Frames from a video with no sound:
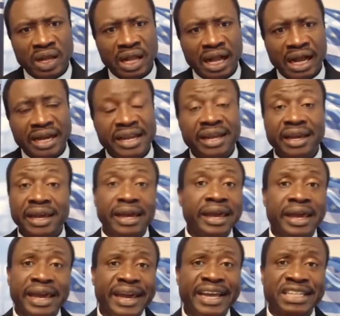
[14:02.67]
and the
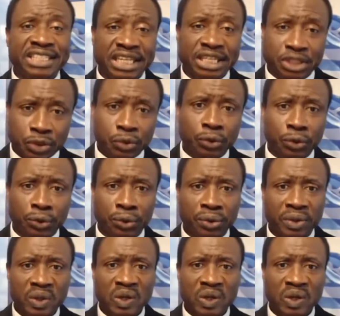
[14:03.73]
AAC2.